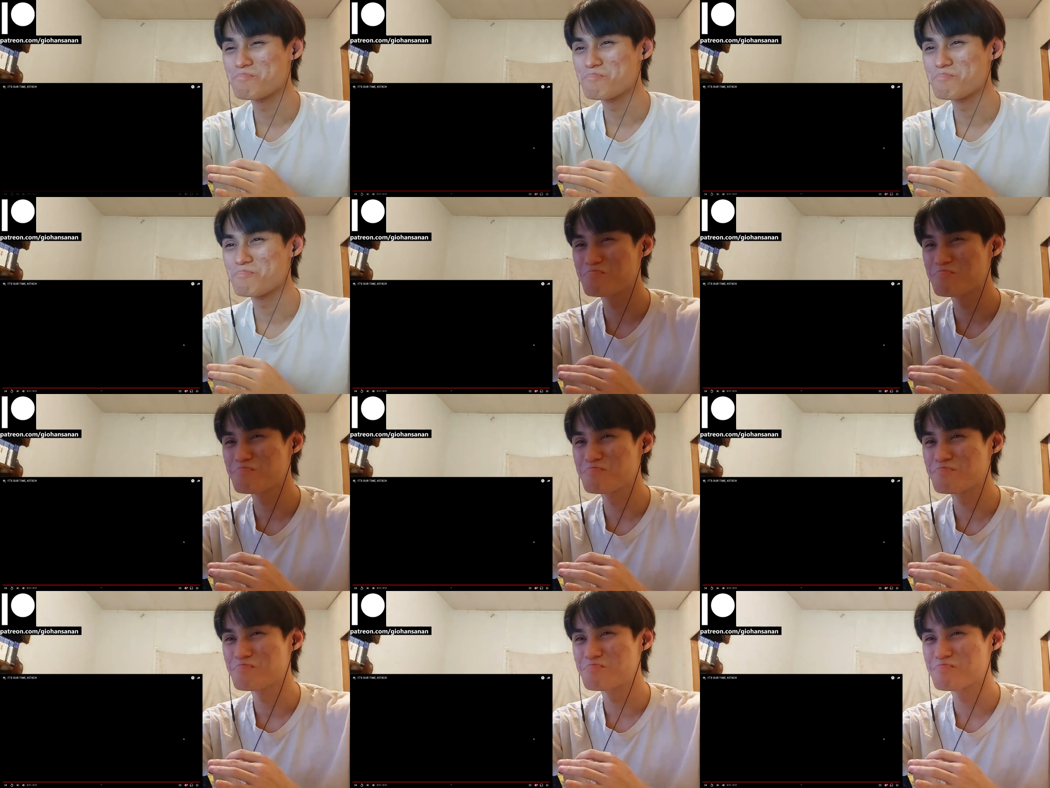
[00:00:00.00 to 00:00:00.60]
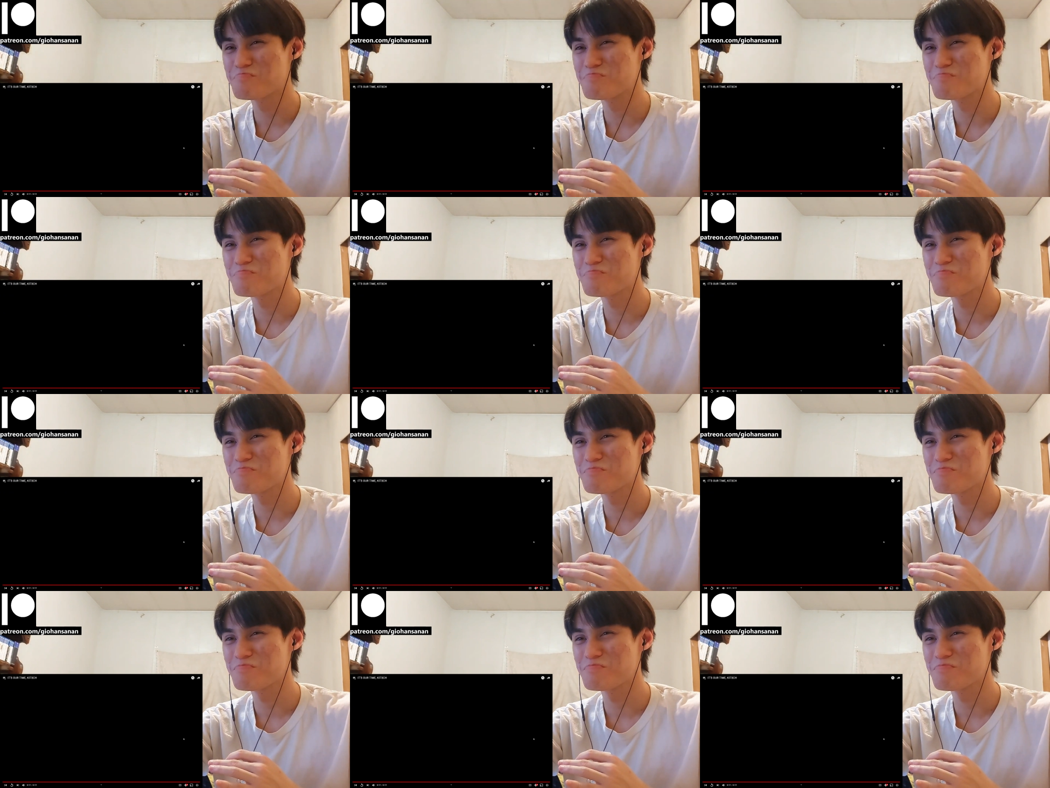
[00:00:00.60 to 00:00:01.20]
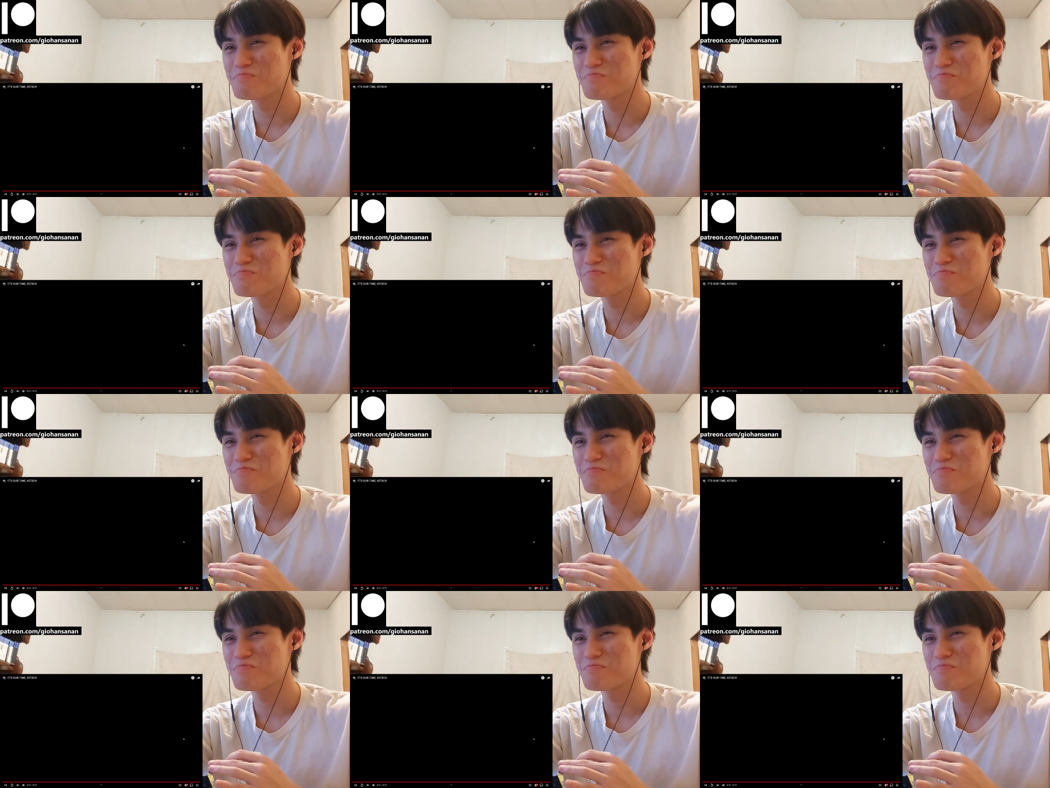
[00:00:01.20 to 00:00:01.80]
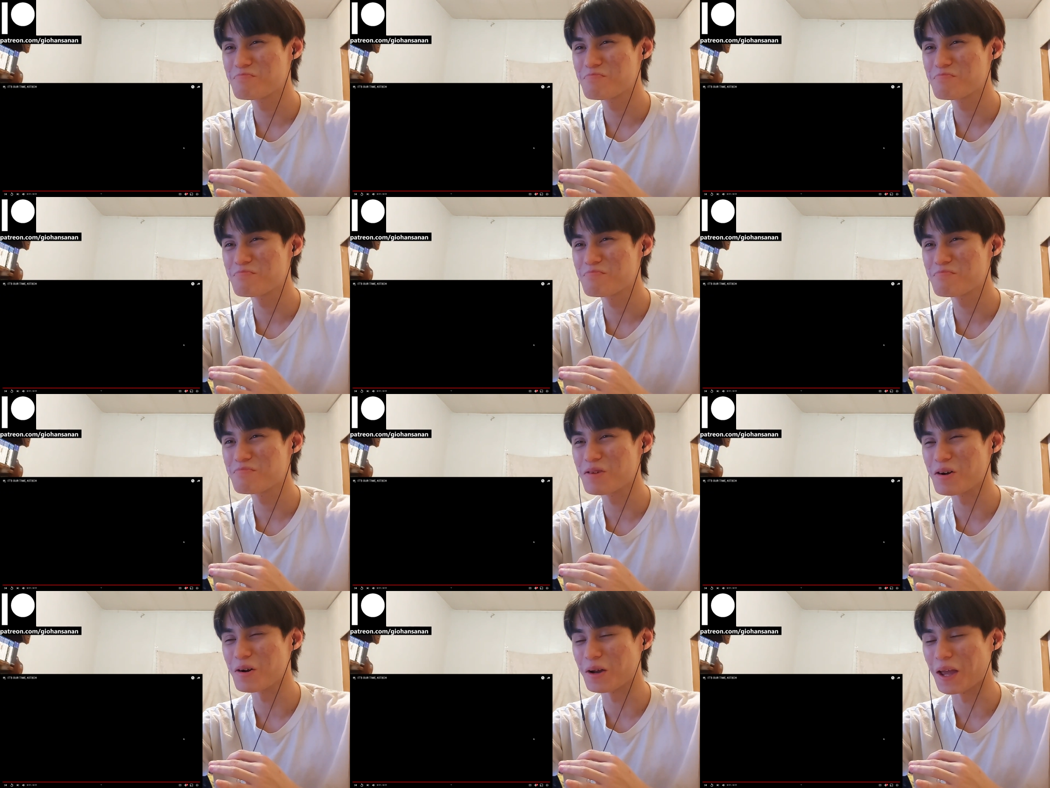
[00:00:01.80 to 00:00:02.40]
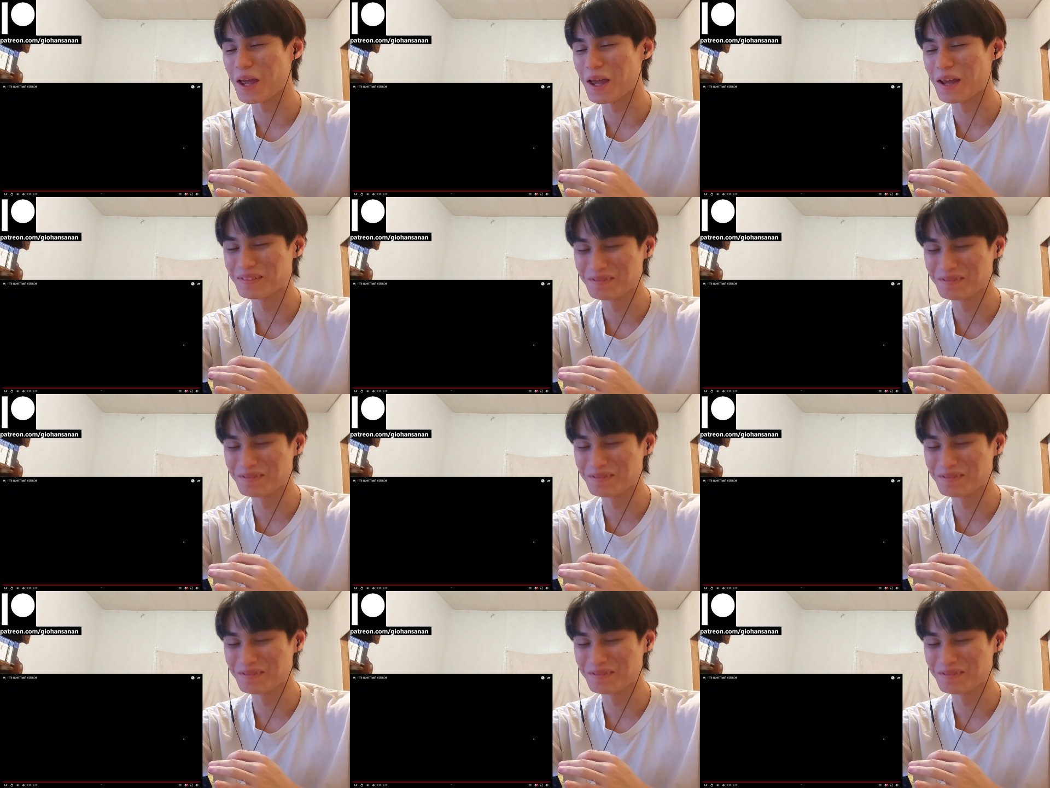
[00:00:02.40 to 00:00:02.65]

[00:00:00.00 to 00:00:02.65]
Nobody speaks.